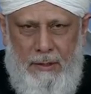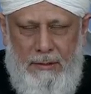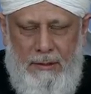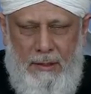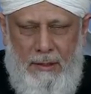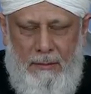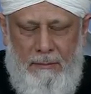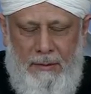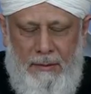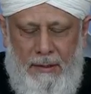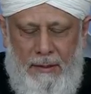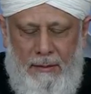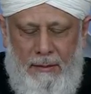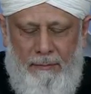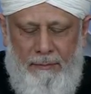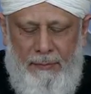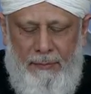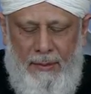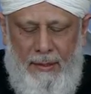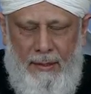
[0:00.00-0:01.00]
that uh,
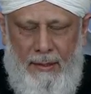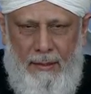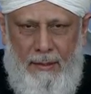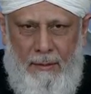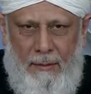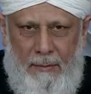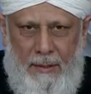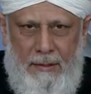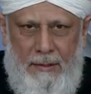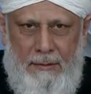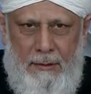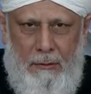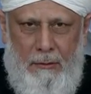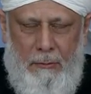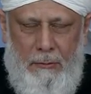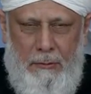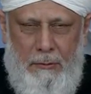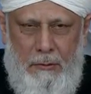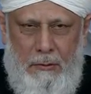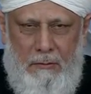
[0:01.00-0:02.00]
uh, some
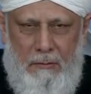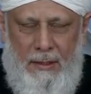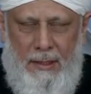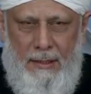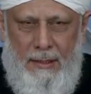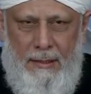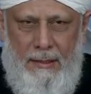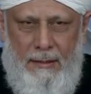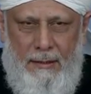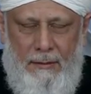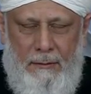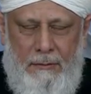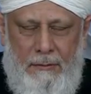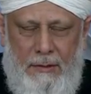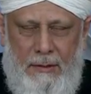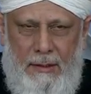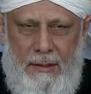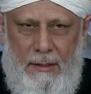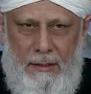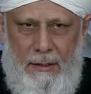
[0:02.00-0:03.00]
newcomers,
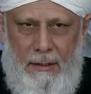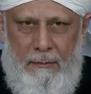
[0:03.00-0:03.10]
uh,